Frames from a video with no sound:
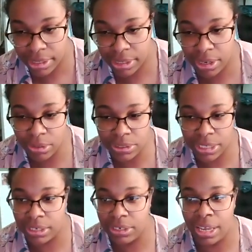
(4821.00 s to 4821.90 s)
no,
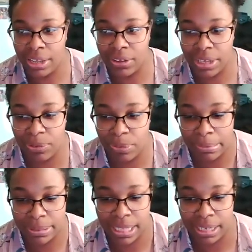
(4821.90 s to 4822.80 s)
Taylor, you're not gonna get
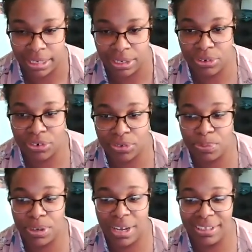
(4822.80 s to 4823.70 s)
away with that, honey. You just
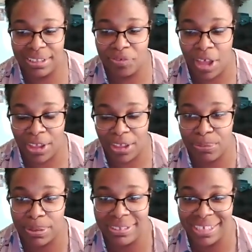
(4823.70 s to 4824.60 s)
put on the
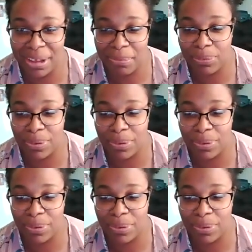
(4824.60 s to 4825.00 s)
volume and tell me